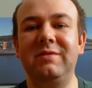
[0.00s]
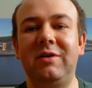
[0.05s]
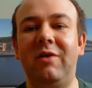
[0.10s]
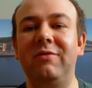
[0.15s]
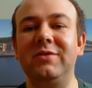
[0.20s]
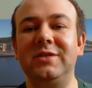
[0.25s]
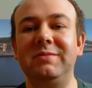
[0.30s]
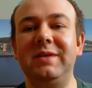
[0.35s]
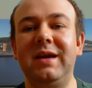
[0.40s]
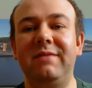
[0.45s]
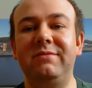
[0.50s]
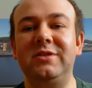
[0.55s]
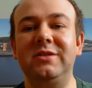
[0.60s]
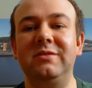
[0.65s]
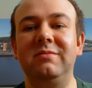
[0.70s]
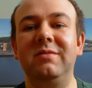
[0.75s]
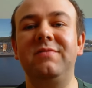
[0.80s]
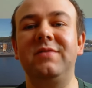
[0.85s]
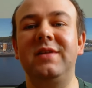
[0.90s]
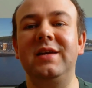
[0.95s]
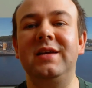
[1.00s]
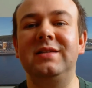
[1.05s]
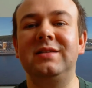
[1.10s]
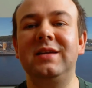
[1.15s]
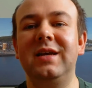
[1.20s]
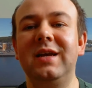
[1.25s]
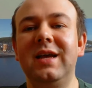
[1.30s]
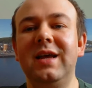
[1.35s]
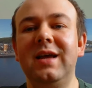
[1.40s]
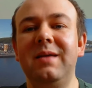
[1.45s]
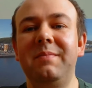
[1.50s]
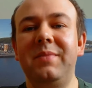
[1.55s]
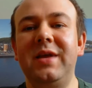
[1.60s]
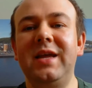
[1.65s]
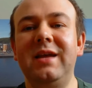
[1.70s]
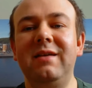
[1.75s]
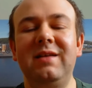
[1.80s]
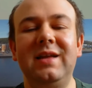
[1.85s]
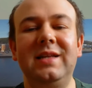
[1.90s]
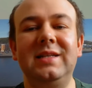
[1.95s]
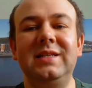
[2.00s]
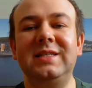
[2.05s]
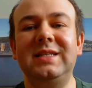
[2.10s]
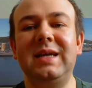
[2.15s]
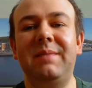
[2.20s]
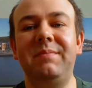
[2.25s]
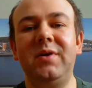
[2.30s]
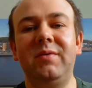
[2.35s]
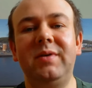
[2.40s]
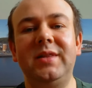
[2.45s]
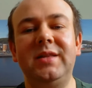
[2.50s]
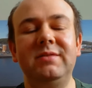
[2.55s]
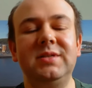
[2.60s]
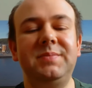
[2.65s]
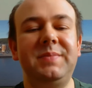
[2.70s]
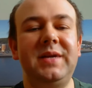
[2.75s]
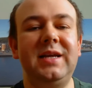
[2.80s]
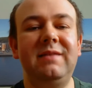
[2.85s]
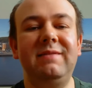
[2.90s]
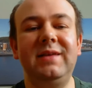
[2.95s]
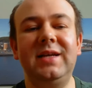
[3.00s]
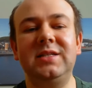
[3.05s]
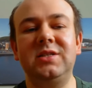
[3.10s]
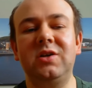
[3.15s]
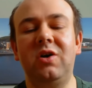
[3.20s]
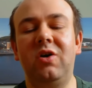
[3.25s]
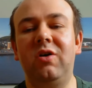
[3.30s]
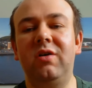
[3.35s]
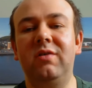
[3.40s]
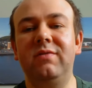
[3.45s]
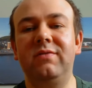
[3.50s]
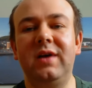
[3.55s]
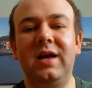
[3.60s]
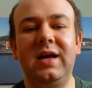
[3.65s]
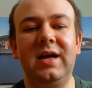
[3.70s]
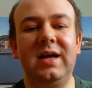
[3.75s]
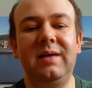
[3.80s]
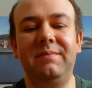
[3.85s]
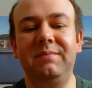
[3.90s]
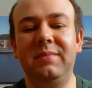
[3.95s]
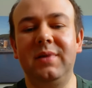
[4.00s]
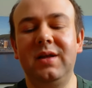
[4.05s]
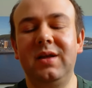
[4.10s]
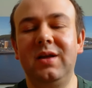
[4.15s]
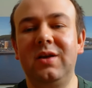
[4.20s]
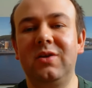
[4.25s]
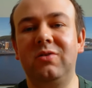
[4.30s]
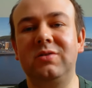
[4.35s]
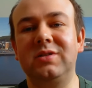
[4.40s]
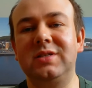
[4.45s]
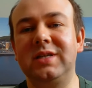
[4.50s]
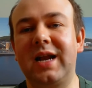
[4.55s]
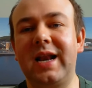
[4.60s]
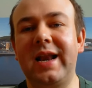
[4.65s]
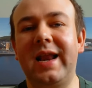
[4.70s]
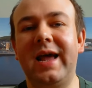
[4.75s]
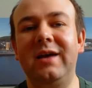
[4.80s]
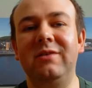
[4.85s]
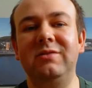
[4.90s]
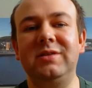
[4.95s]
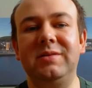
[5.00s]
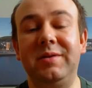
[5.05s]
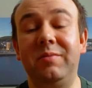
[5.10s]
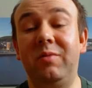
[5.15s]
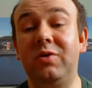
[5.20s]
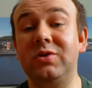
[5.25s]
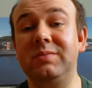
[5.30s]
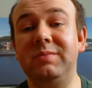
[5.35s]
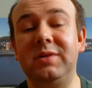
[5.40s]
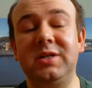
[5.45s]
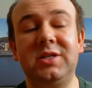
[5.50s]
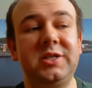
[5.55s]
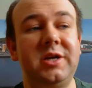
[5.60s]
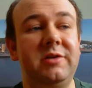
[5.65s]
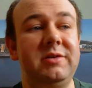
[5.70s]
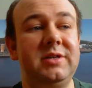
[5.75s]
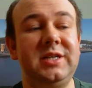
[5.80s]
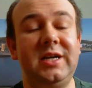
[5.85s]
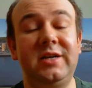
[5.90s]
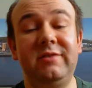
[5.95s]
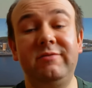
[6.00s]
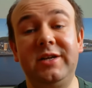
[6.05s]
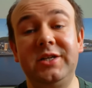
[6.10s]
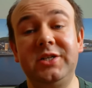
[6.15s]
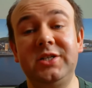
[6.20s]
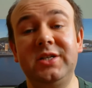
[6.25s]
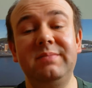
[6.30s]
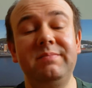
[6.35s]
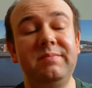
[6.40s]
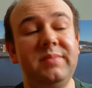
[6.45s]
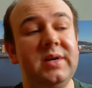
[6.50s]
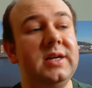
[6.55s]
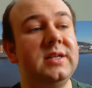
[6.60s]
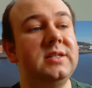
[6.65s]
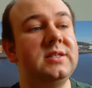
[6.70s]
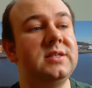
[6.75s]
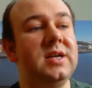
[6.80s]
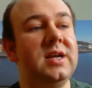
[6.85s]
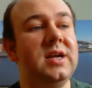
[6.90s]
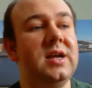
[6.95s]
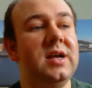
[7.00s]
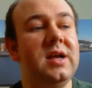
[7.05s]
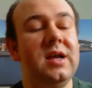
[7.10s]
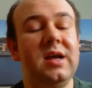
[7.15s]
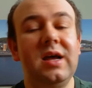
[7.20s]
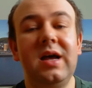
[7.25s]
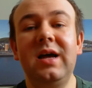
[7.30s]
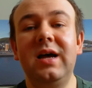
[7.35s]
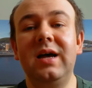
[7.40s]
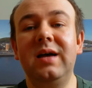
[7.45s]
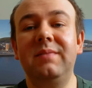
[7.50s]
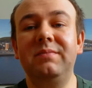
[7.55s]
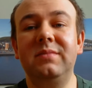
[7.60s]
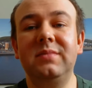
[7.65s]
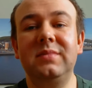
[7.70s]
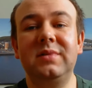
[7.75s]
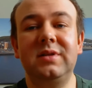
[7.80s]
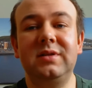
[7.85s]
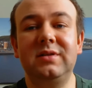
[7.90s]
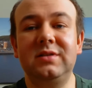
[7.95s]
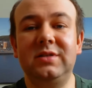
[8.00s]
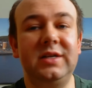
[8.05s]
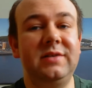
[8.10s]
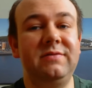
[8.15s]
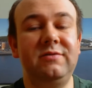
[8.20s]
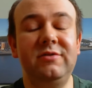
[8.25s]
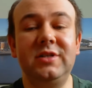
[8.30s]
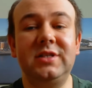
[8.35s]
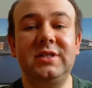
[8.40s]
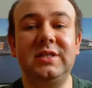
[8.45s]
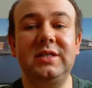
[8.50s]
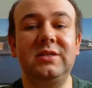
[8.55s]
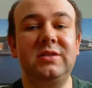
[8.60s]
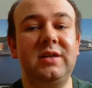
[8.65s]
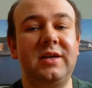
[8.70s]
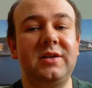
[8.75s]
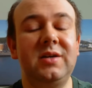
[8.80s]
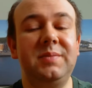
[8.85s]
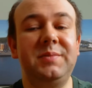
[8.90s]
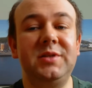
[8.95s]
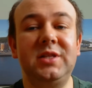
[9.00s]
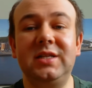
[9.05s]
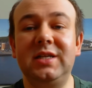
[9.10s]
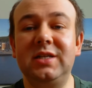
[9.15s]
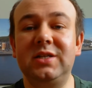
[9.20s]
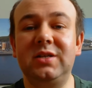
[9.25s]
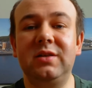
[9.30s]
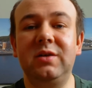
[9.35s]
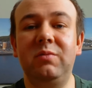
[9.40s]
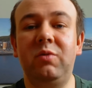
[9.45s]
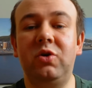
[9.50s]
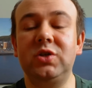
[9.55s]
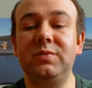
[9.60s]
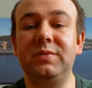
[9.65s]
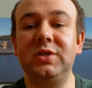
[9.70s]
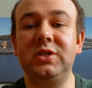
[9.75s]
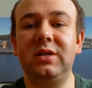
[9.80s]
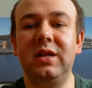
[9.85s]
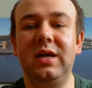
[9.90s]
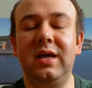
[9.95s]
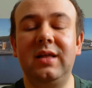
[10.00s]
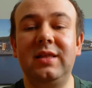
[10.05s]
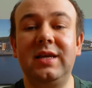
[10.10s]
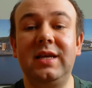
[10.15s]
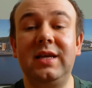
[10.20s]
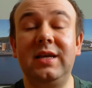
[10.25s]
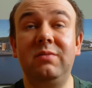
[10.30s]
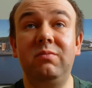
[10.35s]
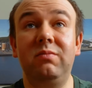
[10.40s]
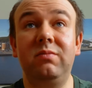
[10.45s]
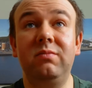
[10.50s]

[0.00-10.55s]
obviously we have to if there's in December when there was periods of um, constant cloud and there wasn't much solar generation. But um, so for instance, I could have put the dish the washing uh, the